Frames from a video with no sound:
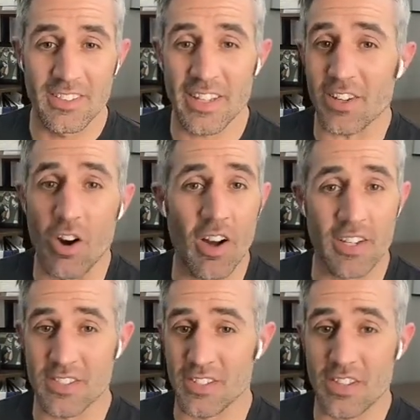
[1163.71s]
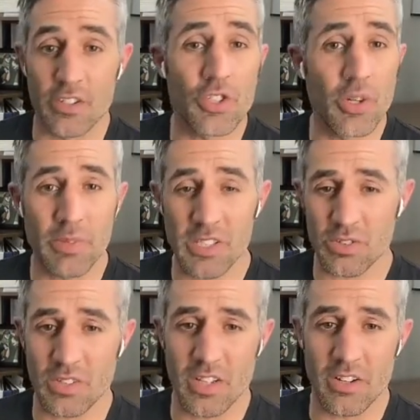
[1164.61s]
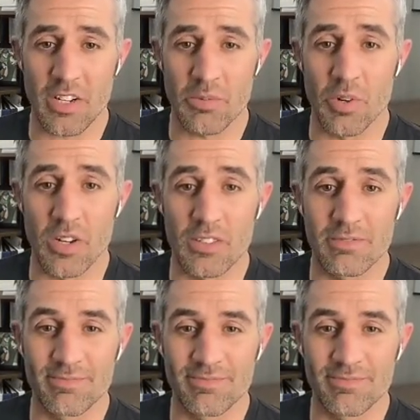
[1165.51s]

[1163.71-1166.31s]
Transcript: Like, honestly, there's no mystery there anymore.